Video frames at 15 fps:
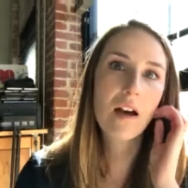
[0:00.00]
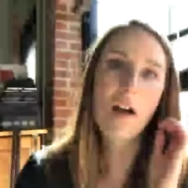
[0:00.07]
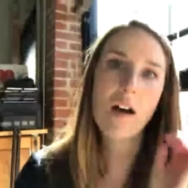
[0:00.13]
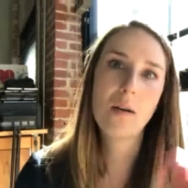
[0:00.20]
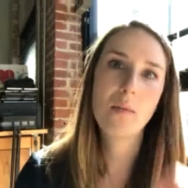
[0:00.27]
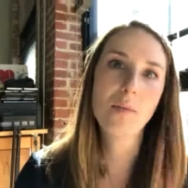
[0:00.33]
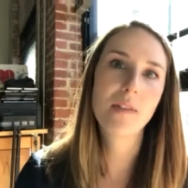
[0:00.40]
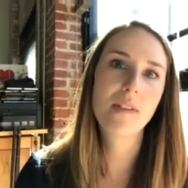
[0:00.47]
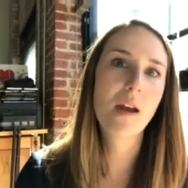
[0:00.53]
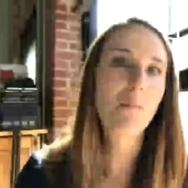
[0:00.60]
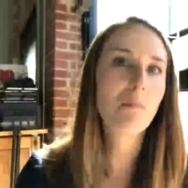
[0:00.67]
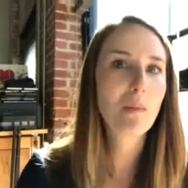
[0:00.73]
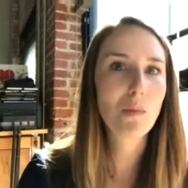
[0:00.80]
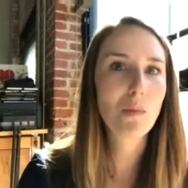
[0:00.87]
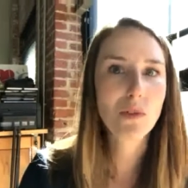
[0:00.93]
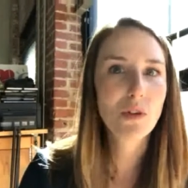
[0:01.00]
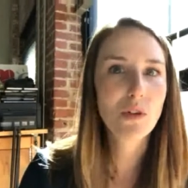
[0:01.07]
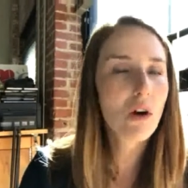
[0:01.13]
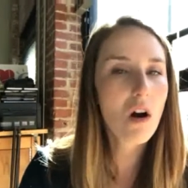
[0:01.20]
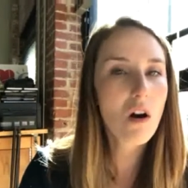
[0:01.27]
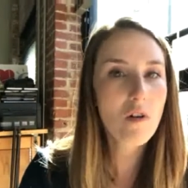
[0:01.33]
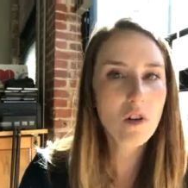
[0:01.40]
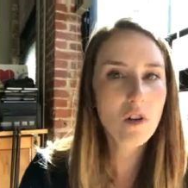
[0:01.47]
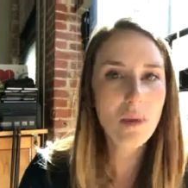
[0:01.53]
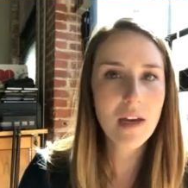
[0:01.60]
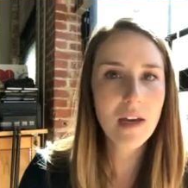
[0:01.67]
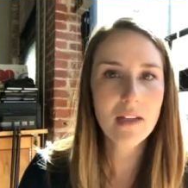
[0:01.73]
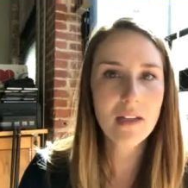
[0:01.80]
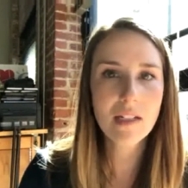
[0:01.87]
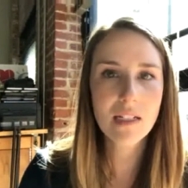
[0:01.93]
Some people start
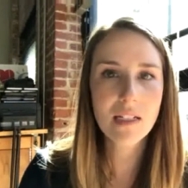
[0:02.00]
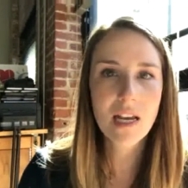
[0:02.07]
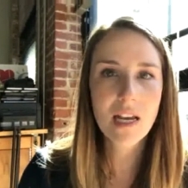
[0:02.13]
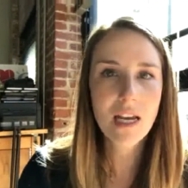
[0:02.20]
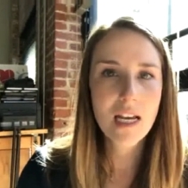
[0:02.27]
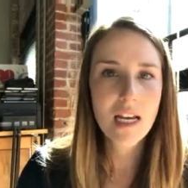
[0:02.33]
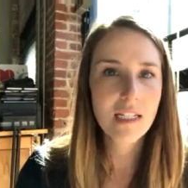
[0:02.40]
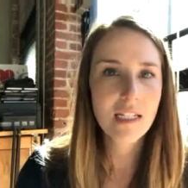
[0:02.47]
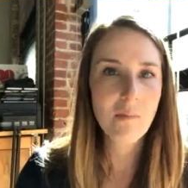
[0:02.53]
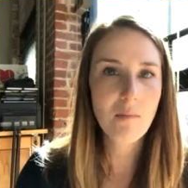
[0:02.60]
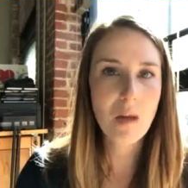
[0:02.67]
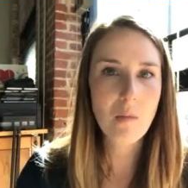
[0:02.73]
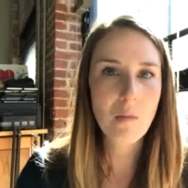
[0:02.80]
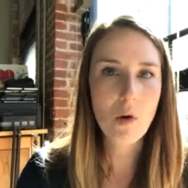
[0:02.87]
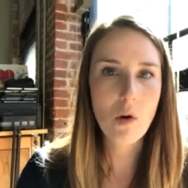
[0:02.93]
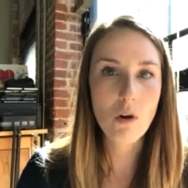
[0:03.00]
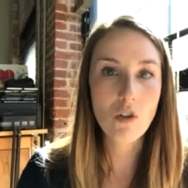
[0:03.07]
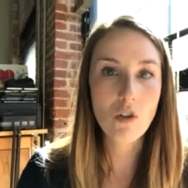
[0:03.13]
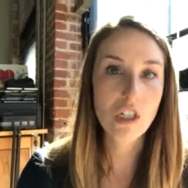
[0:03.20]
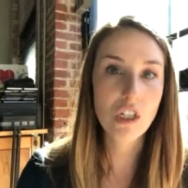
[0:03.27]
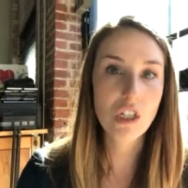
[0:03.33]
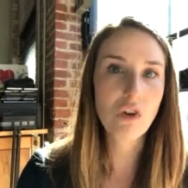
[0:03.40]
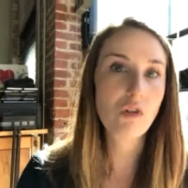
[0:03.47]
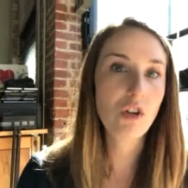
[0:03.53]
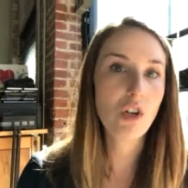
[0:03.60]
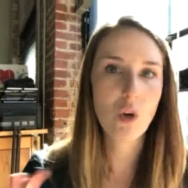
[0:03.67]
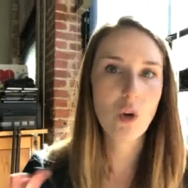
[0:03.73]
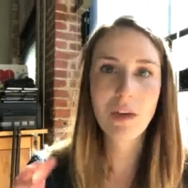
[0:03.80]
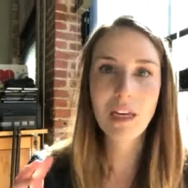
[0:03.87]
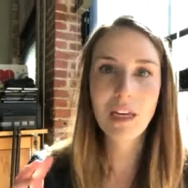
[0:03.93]
arguments. Some people just are, you know,
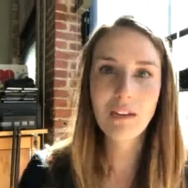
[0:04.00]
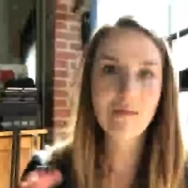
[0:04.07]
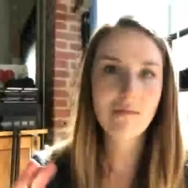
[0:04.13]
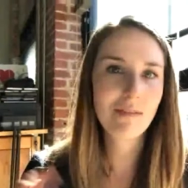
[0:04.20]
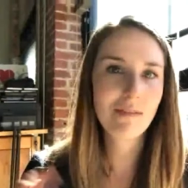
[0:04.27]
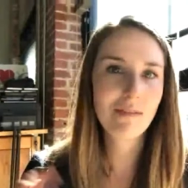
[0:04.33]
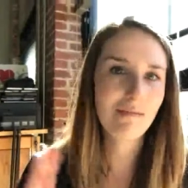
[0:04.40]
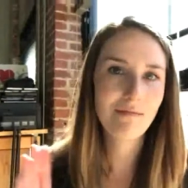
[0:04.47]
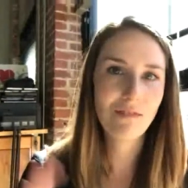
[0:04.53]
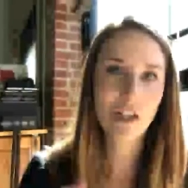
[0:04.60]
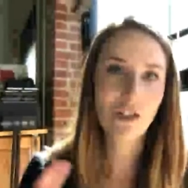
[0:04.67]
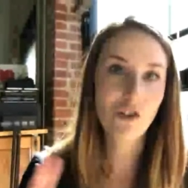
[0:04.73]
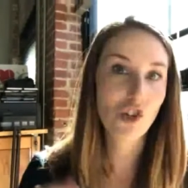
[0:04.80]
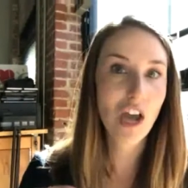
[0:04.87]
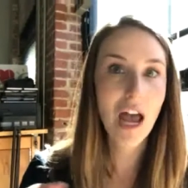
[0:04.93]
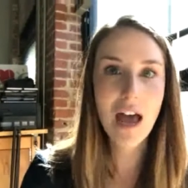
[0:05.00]
begin to chat a